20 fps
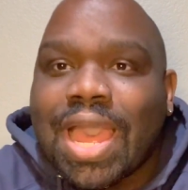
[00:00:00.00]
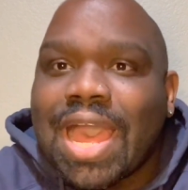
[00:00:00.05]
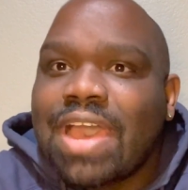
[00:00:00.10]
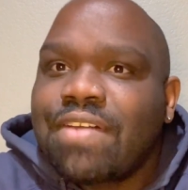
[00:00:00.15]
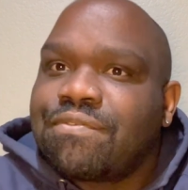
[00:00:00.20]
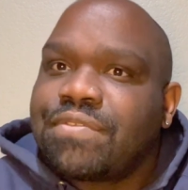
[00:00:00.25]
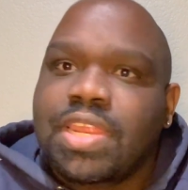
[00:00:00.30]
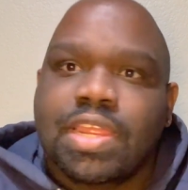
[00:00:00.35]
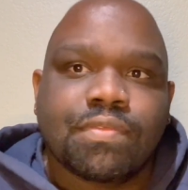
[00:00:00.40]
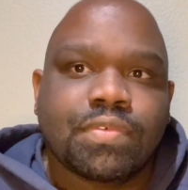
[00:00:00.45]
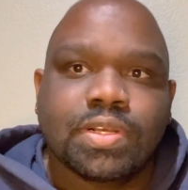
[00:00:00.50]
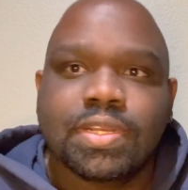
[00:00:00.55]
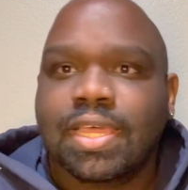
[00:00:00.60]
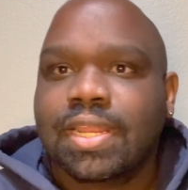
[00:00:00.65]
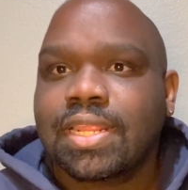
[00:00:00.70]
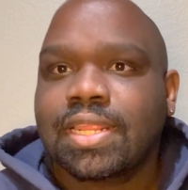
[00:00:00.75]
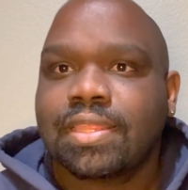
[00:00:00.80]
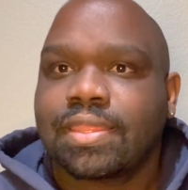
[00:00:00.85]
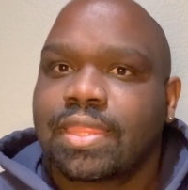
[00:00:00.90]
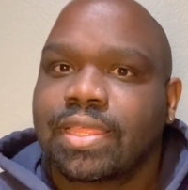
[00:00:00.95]
I've never
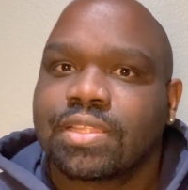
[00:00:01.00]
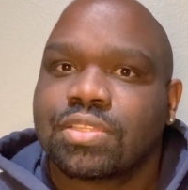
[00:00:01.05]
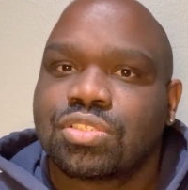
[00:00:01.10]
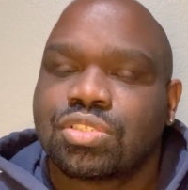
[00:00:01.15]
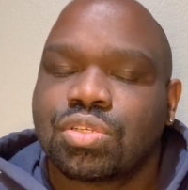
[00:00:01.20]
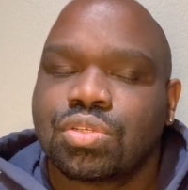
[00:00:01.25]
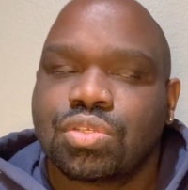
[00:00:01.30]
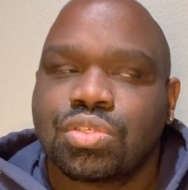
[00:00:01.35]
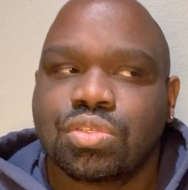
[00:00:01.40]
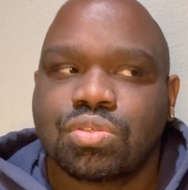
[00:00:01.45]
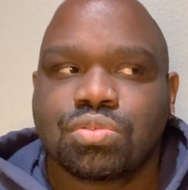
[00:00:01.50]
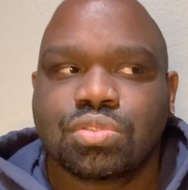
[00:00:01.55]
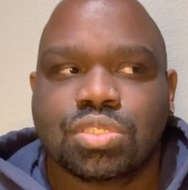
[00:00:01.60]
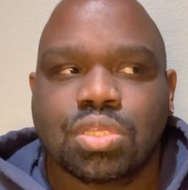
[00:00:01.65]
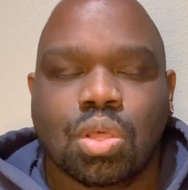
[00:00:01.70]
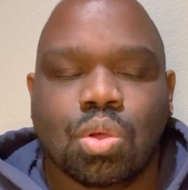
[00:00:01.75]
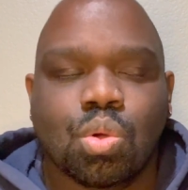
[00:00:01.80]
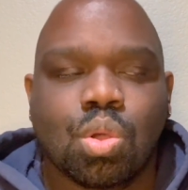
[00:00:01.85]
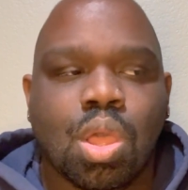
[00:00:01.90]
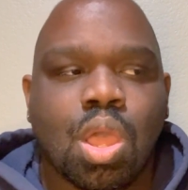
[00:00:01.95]
done anything to you.
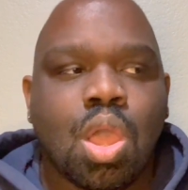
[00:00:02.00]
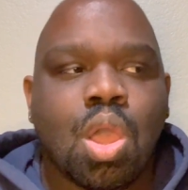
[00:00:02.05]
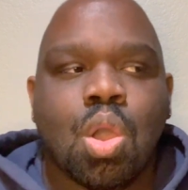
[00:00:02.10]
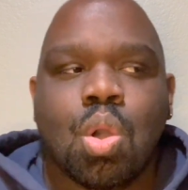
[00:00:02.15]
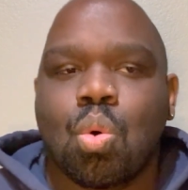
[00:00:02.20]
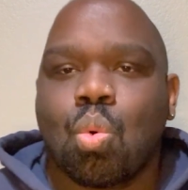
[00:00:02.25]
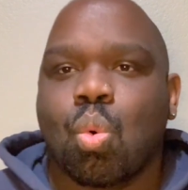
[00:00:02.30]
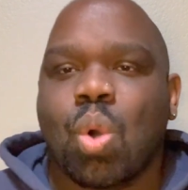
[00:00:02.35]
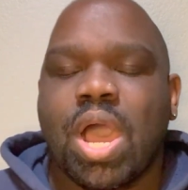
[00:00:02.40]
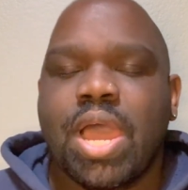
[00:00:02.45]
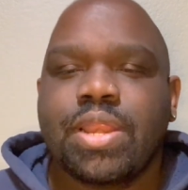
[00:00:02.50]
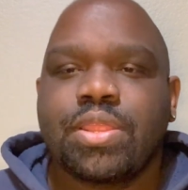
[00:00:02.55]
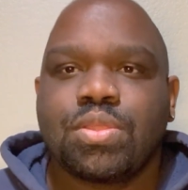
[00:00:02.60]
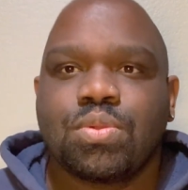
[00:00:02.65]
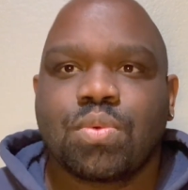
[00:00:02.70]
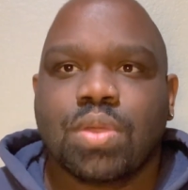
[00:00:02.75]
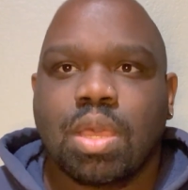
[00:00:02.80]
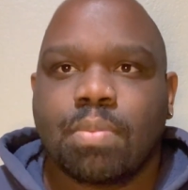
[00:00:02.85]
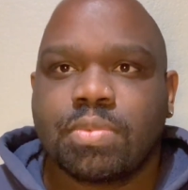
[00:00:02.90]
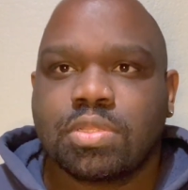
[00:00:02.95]
So why do
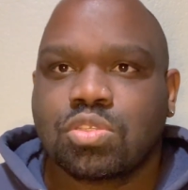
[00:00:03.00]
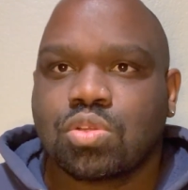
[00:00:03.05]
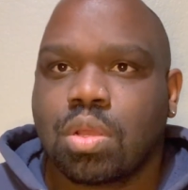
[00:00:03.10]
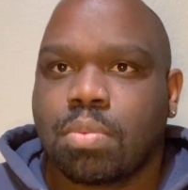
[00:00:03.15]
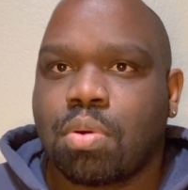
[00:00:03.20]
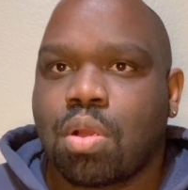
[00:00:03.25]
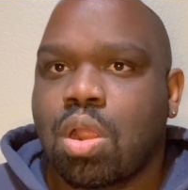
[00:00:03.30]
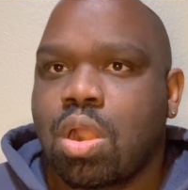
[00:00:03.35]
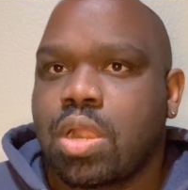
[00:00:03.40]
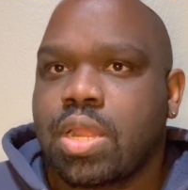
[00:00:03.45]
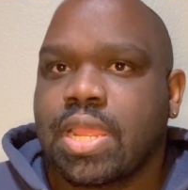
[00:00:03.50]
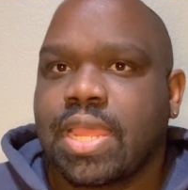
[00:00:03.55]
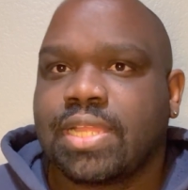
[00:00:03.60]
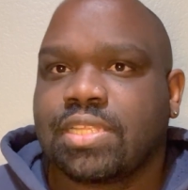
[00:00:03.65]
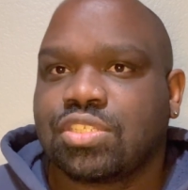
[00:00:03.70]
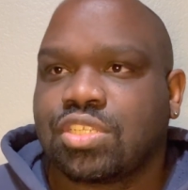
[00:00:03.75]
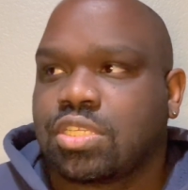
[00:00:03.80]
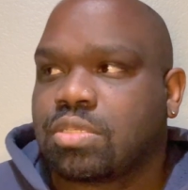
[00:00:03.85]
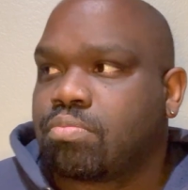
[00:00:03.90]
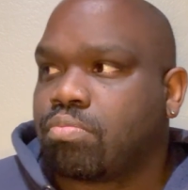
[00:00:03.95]
you come into a party
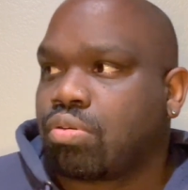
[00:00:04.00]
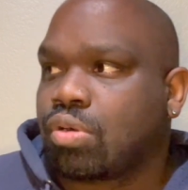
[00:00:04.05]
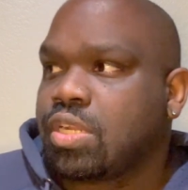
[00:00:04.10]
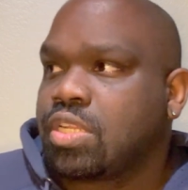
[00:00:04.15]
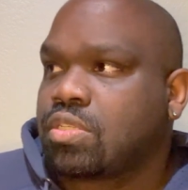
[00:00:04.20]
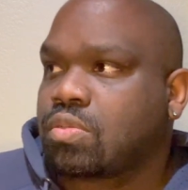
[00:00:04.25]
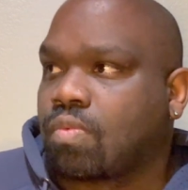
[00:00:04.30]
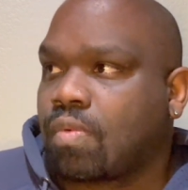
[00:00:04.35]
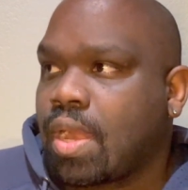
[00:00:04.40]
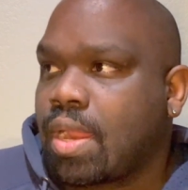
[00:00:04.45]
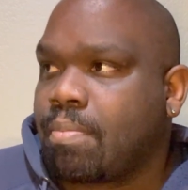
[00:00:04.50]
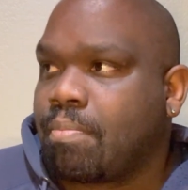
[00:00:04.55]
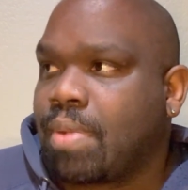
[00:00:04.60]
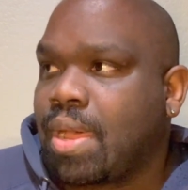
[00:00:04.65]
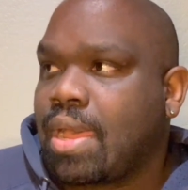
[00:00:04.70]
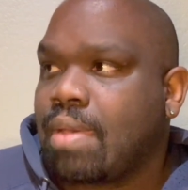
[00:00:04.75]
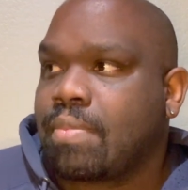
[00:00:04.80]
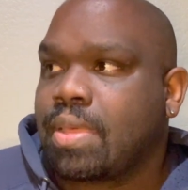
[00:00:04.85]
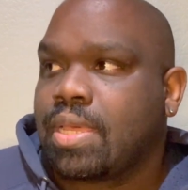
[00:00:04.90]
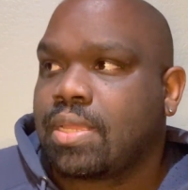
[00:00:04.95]
and just breeze right
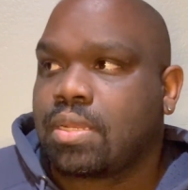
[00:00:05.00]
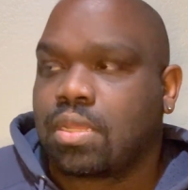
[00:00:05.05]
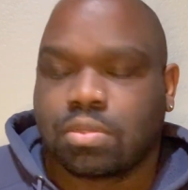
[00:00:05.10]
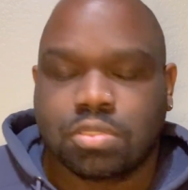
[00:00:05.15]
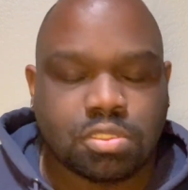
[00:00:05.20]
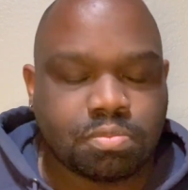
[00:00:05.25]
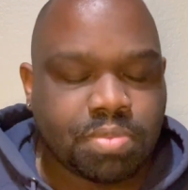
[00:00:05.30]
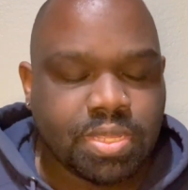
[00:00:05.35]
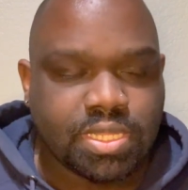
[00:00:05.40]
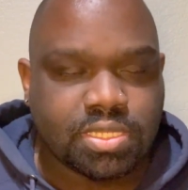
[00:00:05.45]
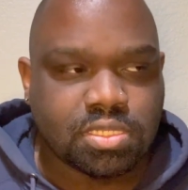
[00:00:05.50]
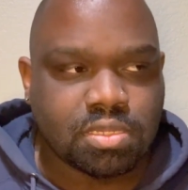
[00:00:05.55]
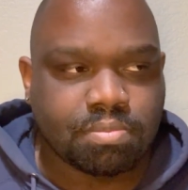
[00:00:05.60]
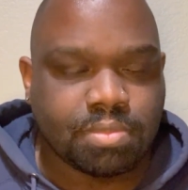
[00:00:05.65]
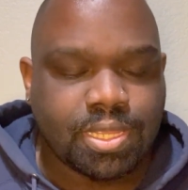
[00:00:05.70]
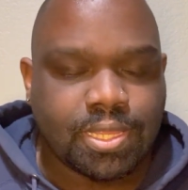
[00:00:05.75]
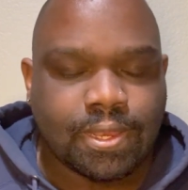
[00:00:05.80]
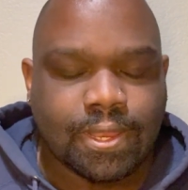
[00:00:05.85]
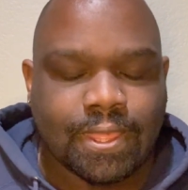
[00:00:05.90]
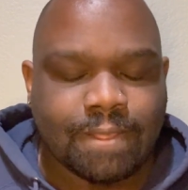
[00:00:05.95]
by me and don't speak to
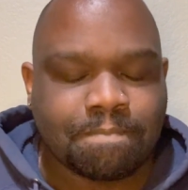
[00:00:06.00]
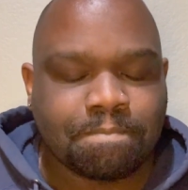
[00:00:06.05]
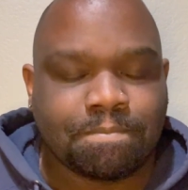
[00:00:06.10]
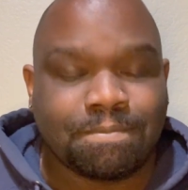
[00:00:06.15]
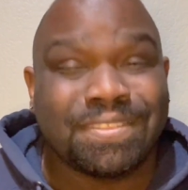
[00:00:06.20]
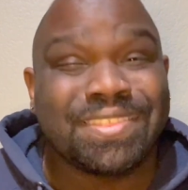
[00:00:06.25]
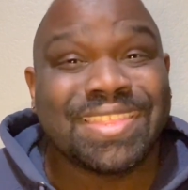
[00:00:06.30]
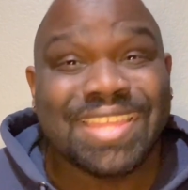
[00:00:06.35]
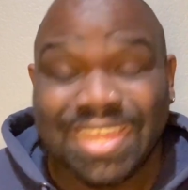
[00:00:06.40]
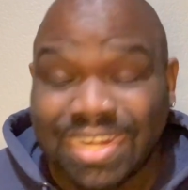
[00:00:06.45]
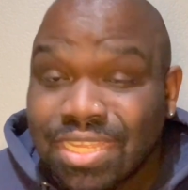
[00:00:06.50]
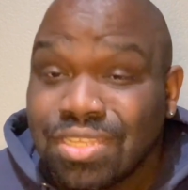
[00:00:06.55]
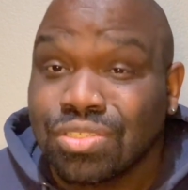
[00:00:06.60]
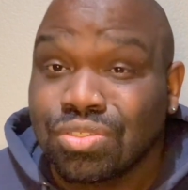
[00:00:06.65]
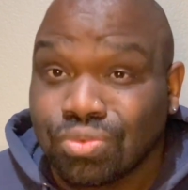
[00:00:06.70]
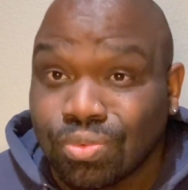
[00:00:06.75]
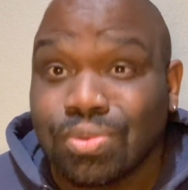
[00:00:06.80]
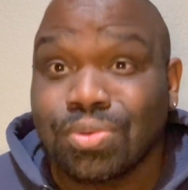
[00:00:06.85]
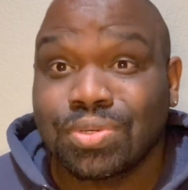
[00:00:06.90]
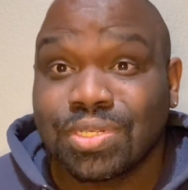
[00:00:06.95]
me? Like, that
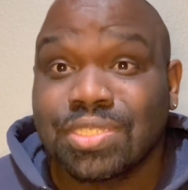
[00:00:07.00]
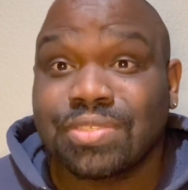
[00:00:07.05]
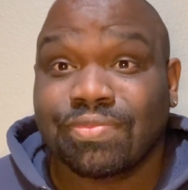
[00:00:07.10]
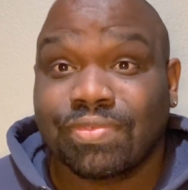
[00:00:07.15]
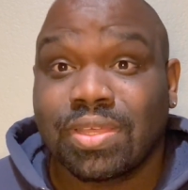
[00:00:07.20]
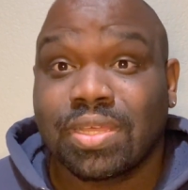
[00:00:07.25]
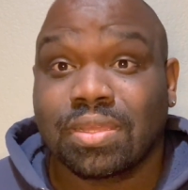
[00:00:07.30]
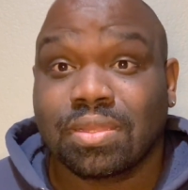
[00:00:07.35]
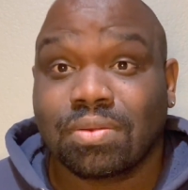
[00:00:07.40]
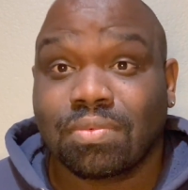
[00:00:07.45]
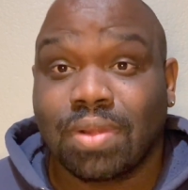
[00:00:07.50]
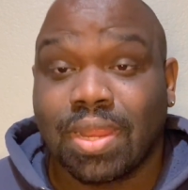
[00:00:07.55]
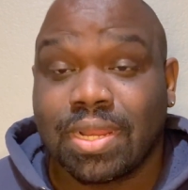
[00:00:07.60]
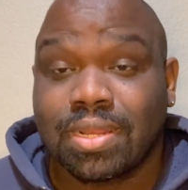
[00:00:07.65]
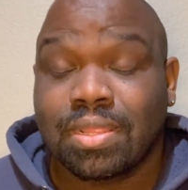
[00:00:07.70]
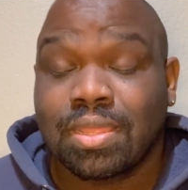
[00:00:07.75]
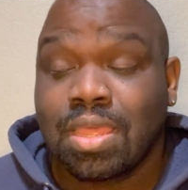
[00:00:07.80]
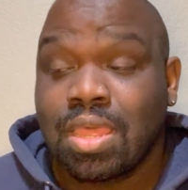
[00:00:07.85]
is rude as fuck, right?